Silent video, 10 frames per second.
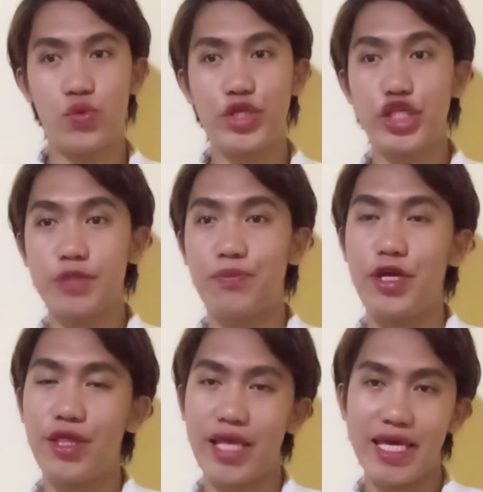which is
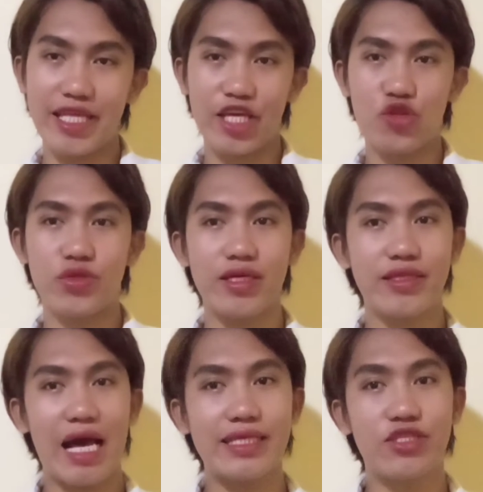pertaining to the
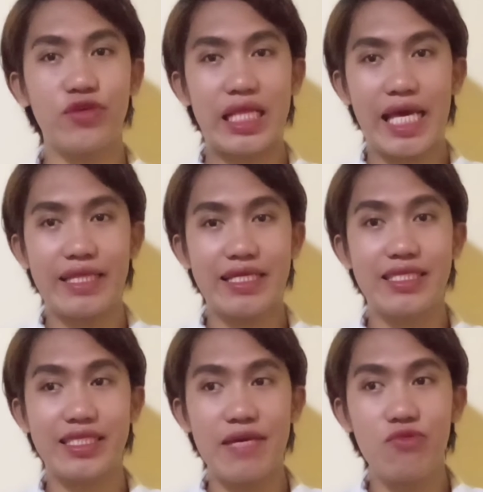task-related
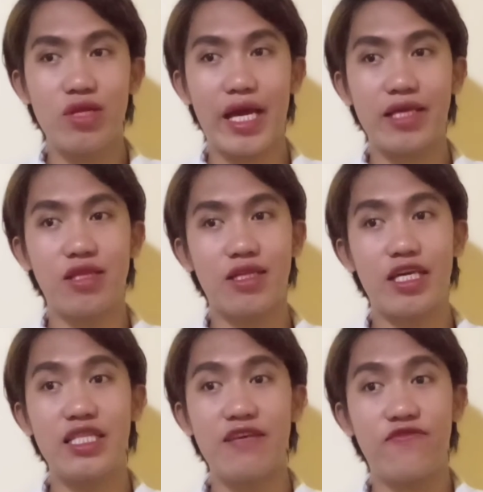stimuli that
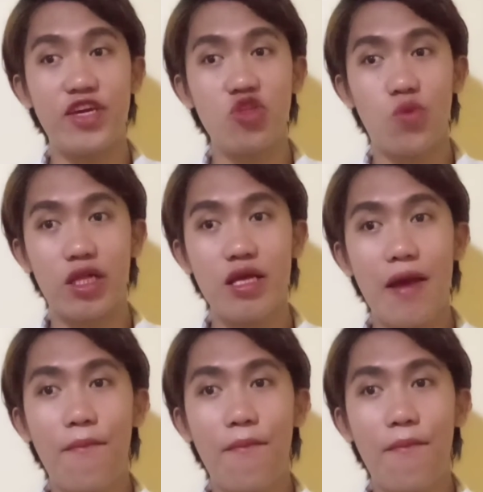individual